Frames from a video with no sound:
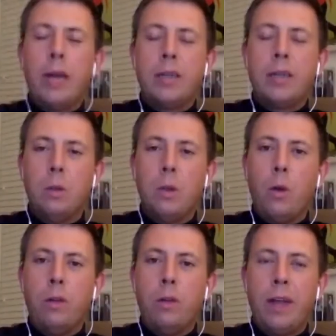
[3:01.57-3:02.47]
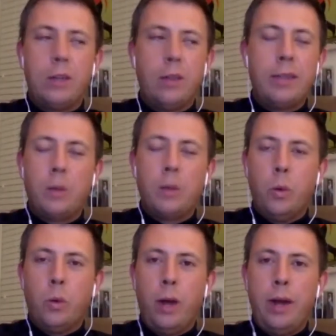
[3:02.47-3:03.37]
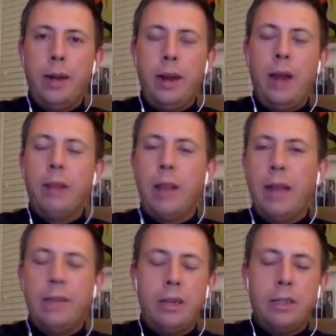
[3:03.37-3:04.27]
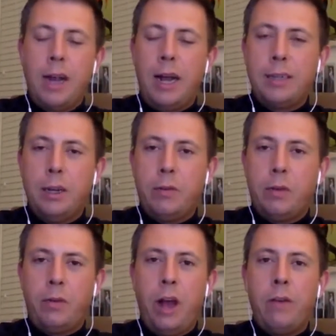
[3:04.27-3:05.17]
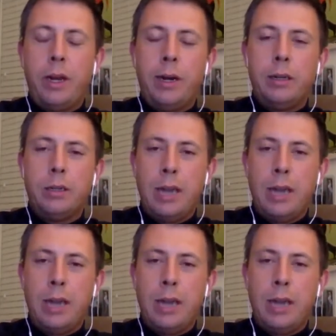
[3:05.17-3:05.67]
so local advisor, that's cool, right? And I lived in Scottsdale for 5 years.